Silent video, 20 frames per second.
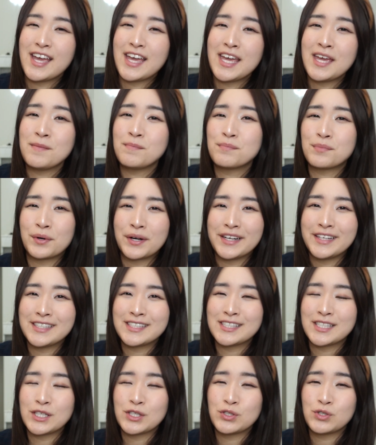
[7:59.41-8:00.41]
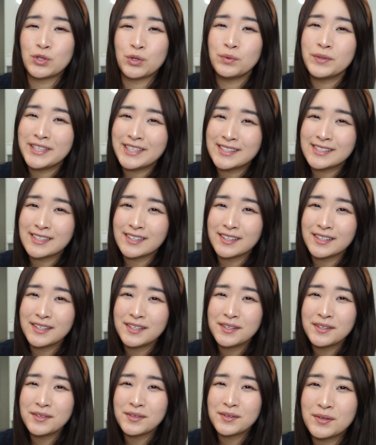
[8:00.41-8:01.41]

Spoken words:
it breaks so easily,